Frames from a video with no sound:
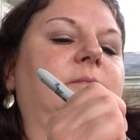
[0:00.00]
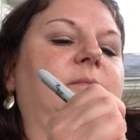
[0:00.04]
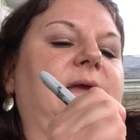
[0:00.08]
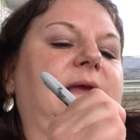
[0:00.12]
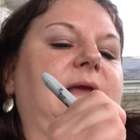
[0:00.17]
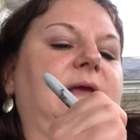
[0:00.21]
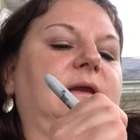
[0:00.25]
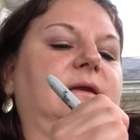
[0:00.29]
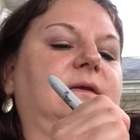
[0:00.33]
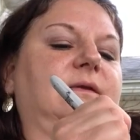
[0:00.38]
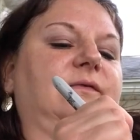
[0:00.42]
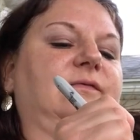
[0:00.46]

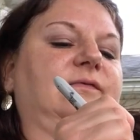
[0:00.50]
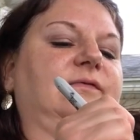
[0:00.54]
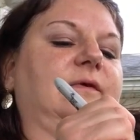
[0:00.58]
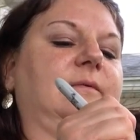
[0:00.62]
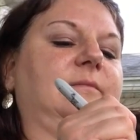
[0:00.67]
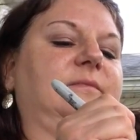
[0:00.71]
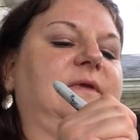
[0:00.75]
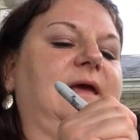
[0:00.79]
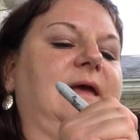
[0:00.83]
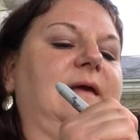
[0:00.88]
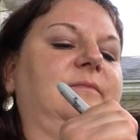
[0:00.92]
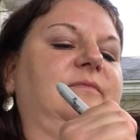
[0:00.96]
Pandas
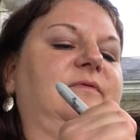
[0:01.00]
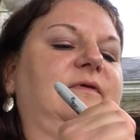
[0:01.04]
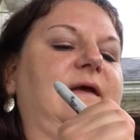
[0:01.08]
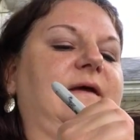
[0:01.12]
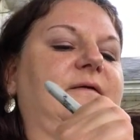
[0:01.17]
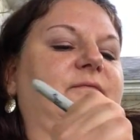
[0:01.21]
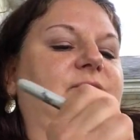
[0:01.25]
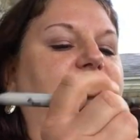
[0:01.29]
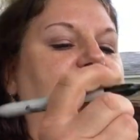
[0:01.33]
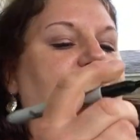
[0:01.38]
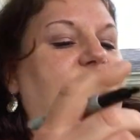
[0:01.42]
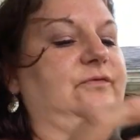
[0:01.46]
sometimes
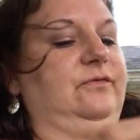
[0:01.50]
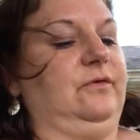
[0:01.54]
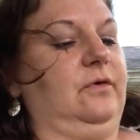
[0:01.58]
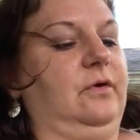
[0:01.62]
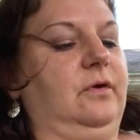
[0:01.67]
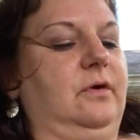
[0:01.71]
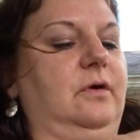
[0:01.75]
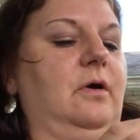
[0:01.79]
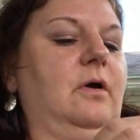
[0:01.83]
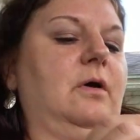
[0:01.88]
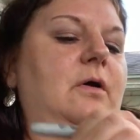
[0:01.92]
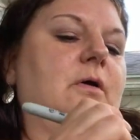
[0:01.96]
have the
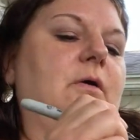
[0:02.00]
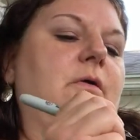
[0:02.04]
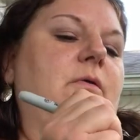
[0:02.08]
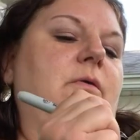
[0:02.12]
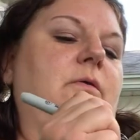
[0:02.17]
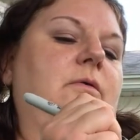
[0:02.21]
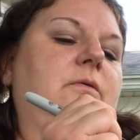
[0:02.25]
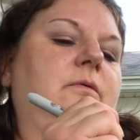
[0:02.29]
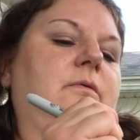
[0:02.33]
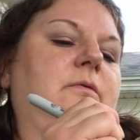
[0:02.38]
circle.